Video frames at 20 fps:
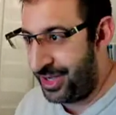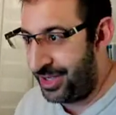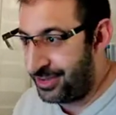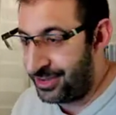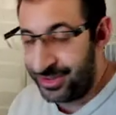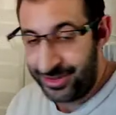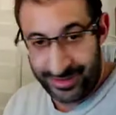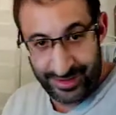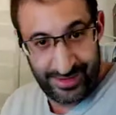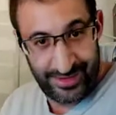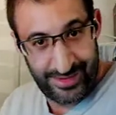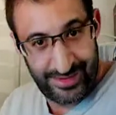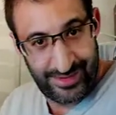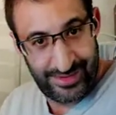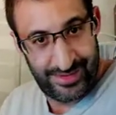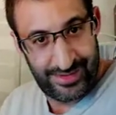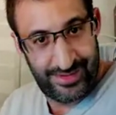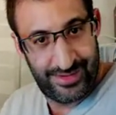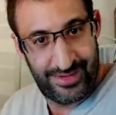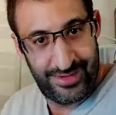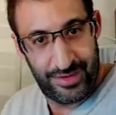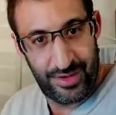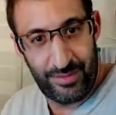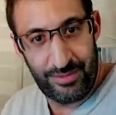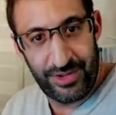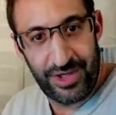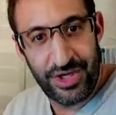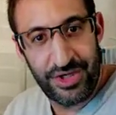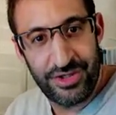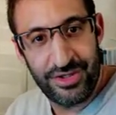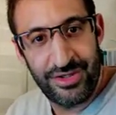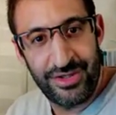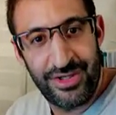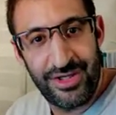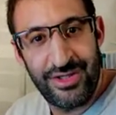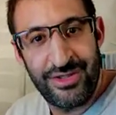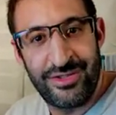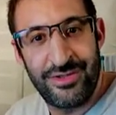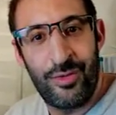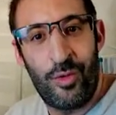added in the application
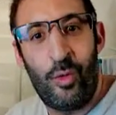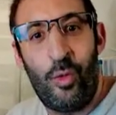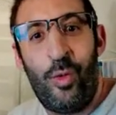is